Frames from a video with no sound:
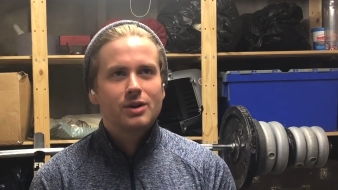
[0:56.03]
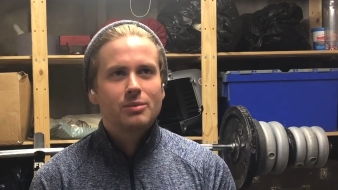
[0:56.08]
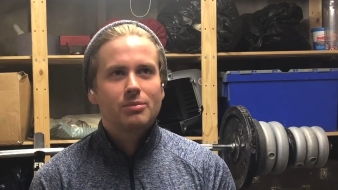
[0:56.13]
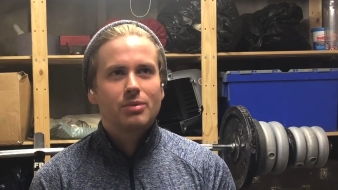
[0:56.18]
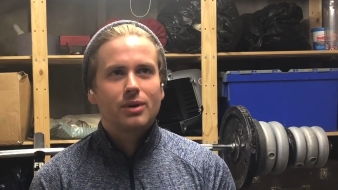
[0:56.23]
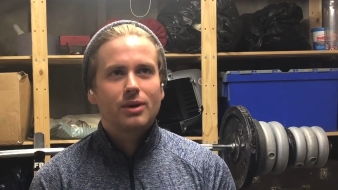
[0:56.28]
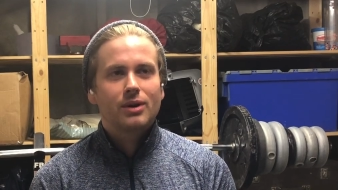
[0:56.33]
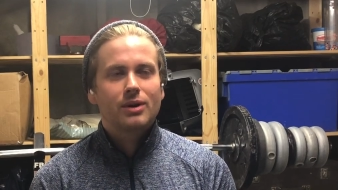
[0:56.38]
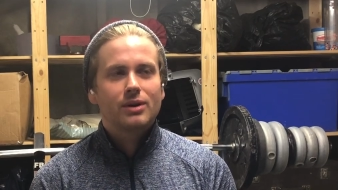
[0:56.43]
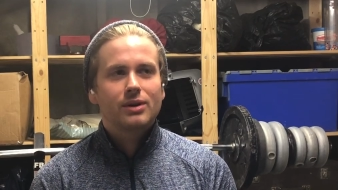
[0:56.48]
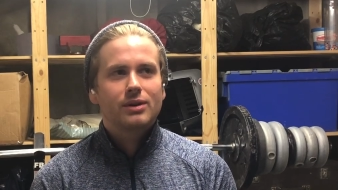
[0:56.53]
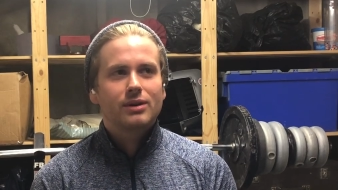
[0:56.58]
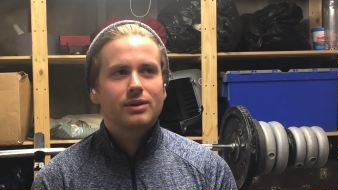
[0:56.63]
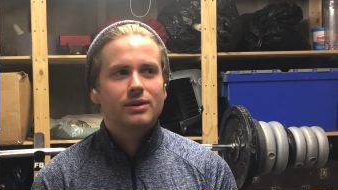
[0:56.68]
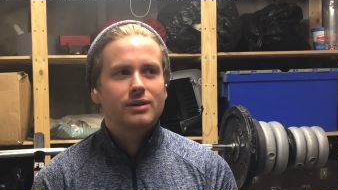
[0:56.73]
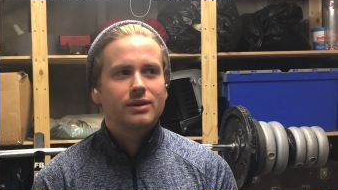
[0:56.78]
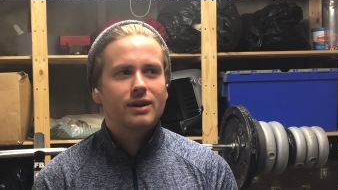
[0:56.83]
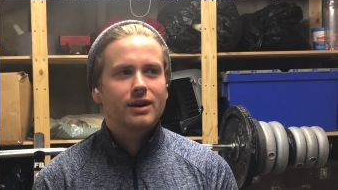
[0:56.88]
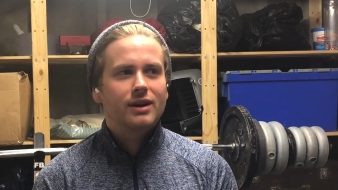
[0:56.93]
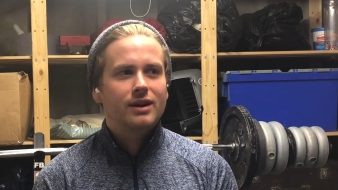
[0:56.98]
but
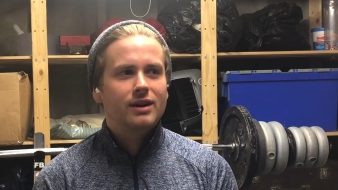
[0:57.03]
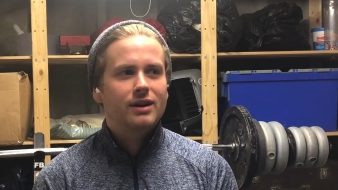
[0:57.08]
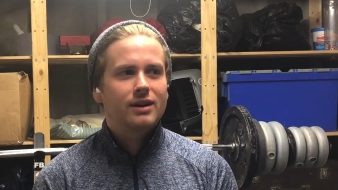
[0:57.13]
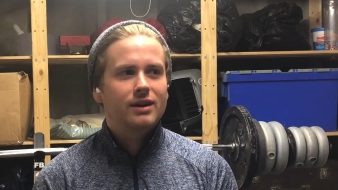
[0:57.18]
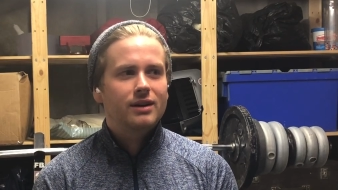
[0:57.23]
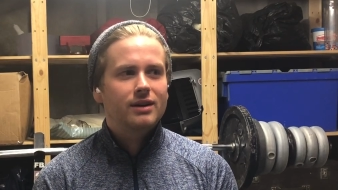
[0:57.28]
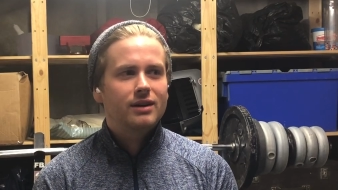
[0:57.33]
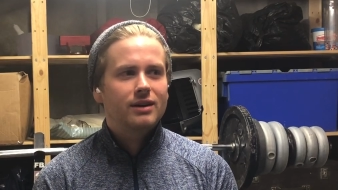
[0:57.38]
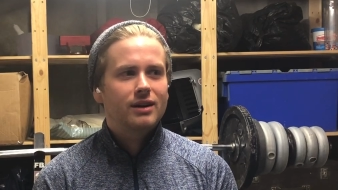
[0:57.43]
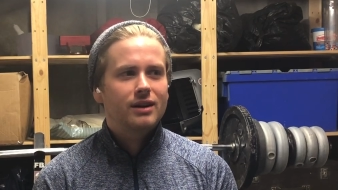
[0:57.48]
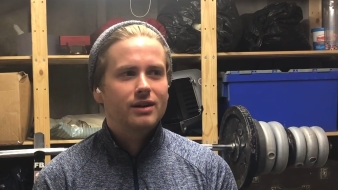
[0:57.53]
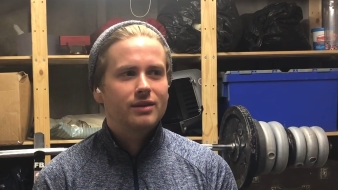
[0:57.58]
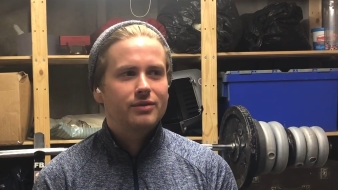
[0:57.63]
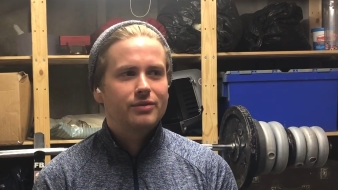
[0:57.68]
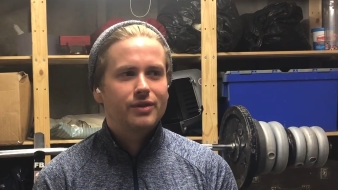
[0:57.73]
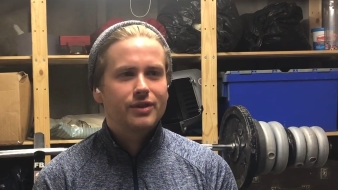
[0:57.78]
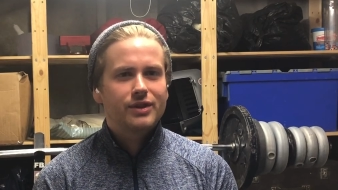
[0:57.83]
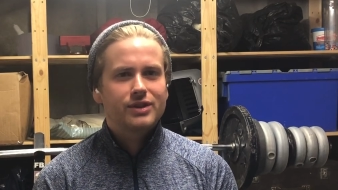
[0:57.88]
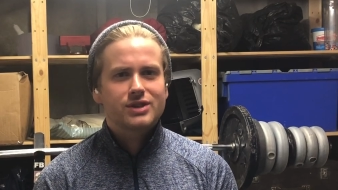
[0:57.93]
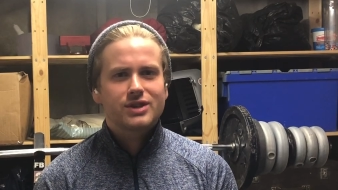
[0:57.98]
uh,
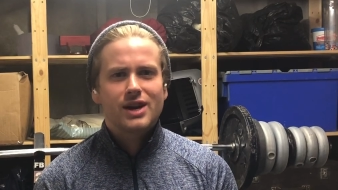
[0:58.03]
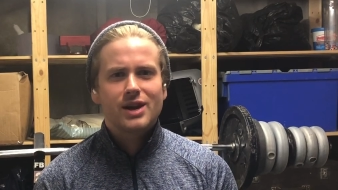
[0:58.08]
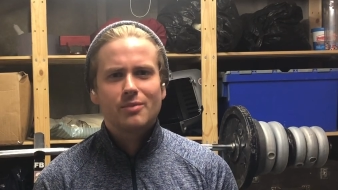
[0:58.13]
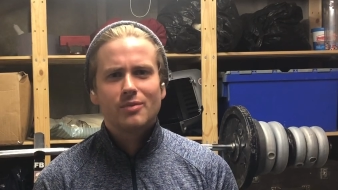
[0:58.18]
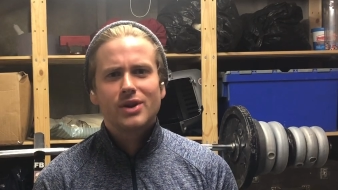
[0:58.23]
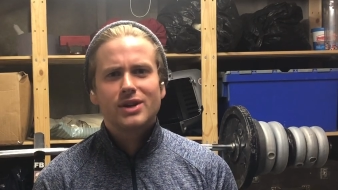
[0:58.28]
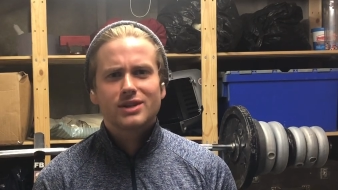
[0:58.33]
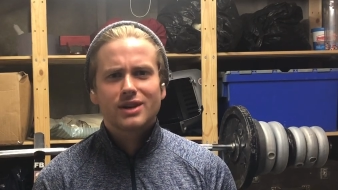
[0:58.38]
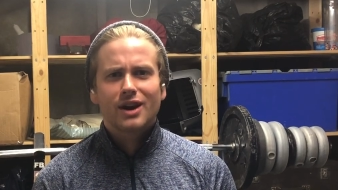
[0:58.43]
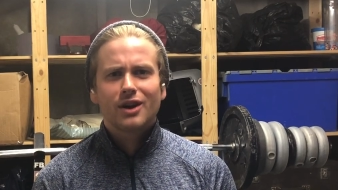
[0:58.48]
for the same reason,